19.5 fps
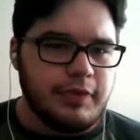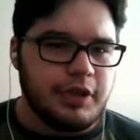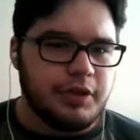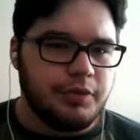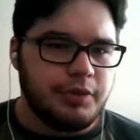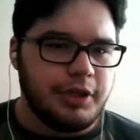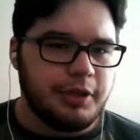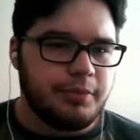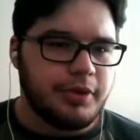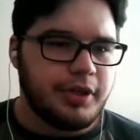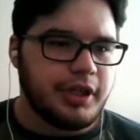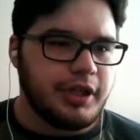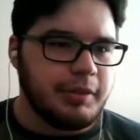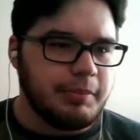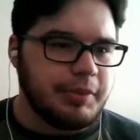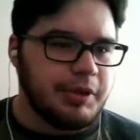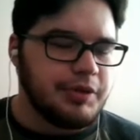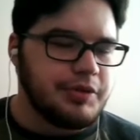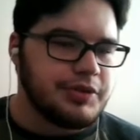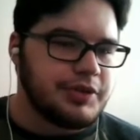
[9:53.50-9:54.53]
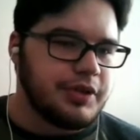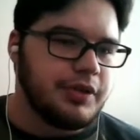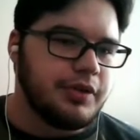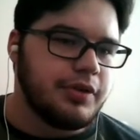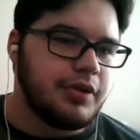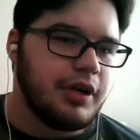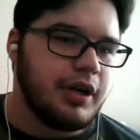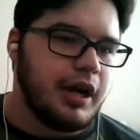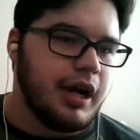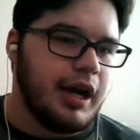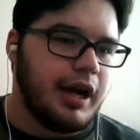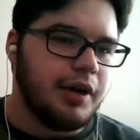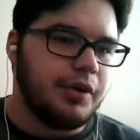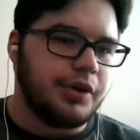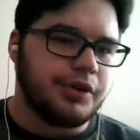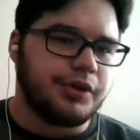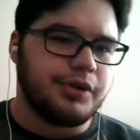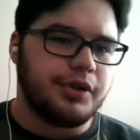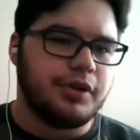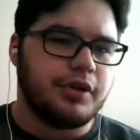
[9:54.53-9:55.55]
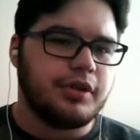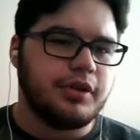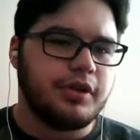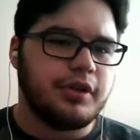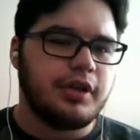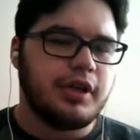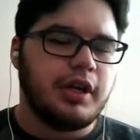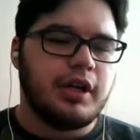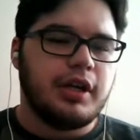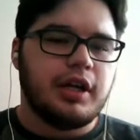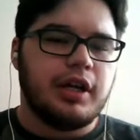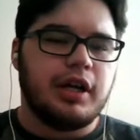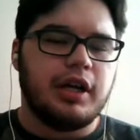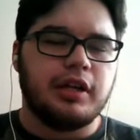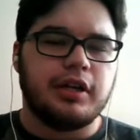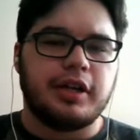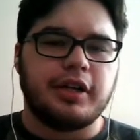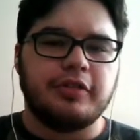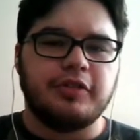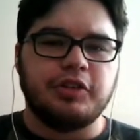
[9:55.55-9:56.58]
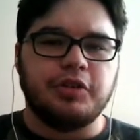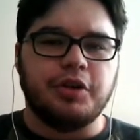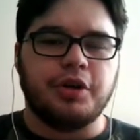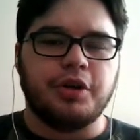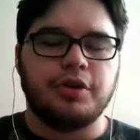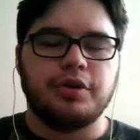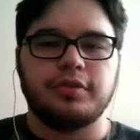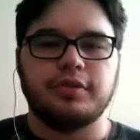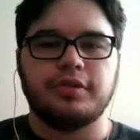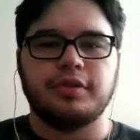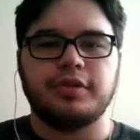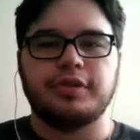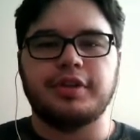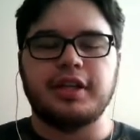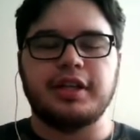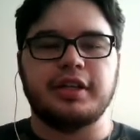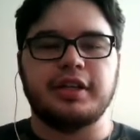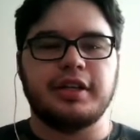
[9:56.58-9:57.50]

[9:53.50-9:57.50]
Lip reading: we are bringing Bozo, our Girder. a lot of you know that in